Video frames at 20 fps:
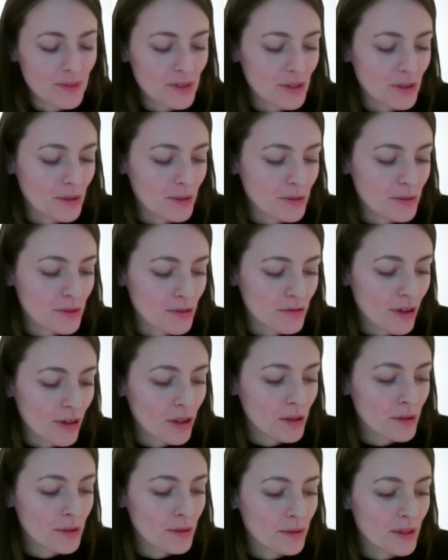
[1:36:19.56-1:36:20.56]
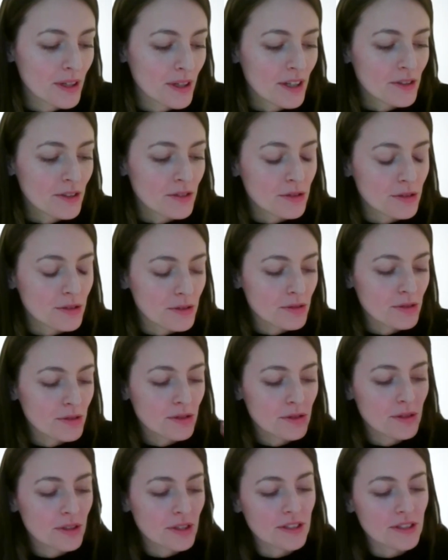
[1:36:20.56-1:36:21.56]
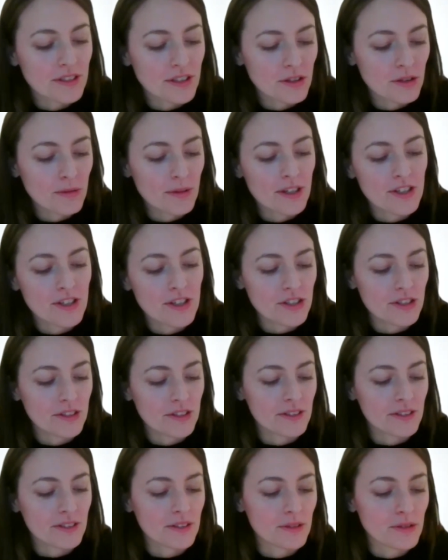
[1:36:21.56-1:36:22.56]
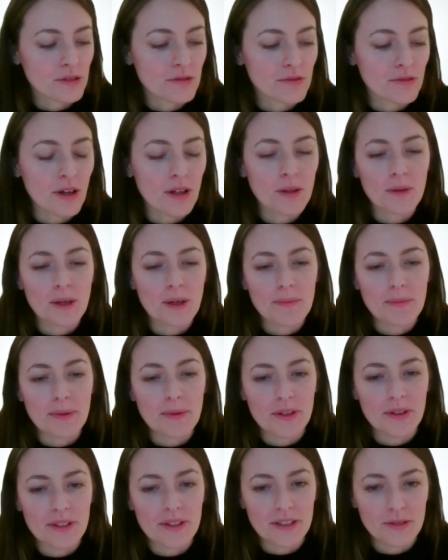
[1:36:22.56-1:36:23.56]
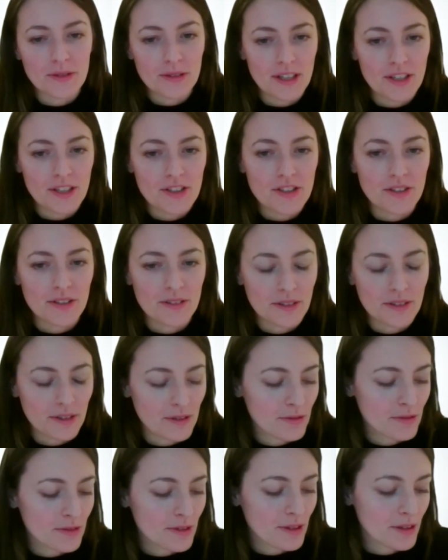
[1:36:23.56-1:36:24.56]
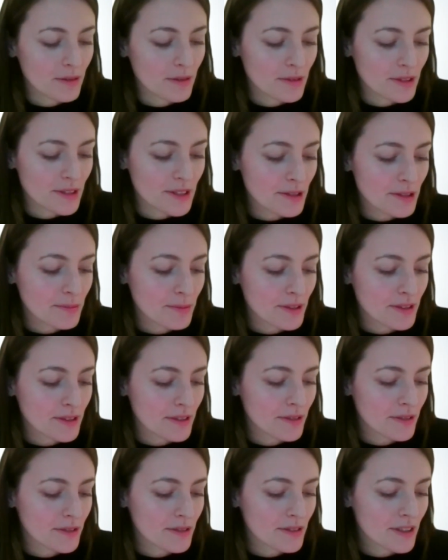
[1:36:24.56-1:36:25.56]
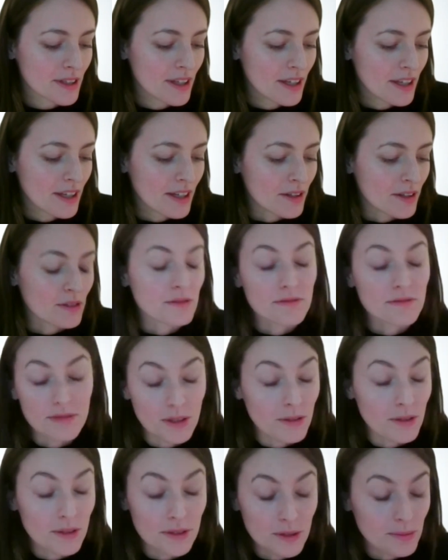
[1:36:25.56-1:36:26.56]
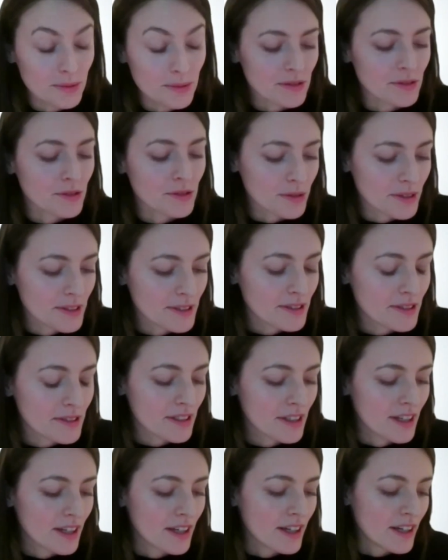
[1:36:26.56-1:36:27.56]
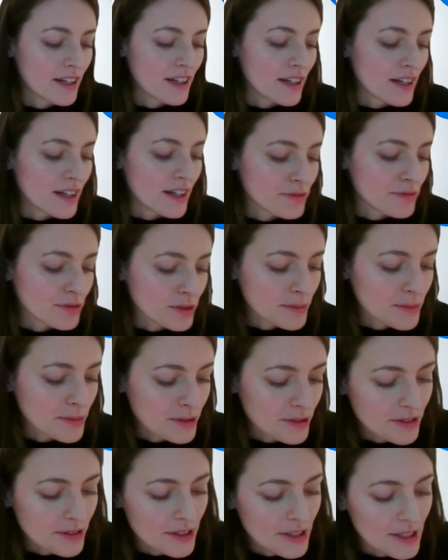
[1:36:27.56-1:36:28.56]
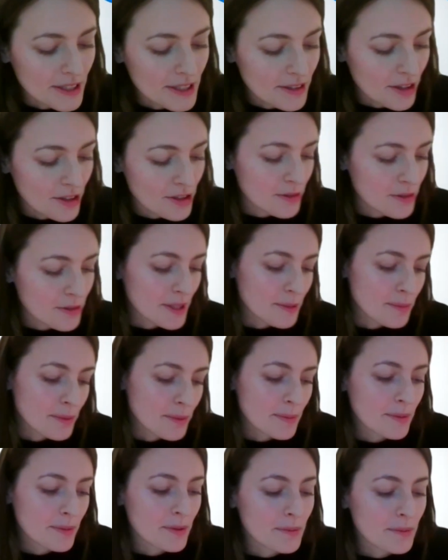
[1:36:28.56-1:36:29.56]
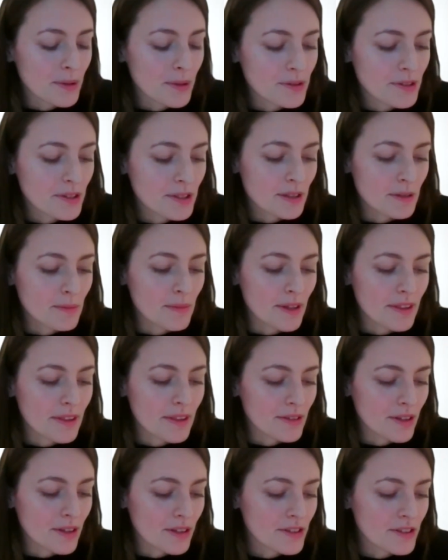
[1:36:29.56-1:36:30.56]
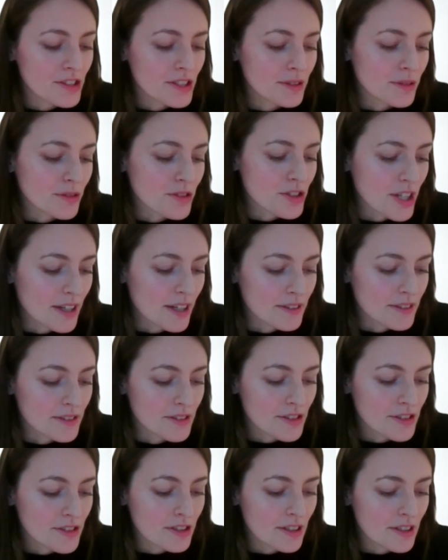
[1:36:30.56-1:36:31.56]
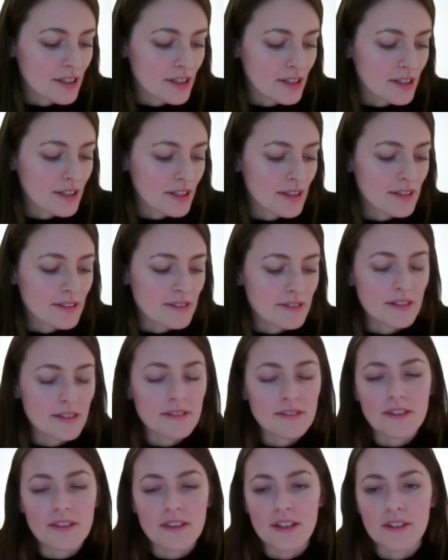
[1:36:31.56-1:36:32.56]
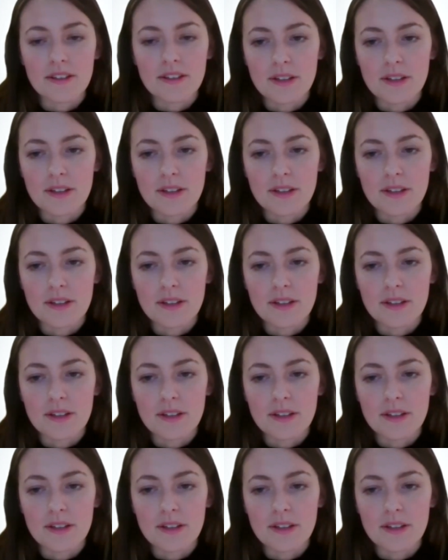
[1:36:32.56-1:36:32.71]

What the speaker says: So to do a continuation or to follow up on the education of released prisoners or no longer prisoners released, former incarcerated people poses a methodological challenge in the sense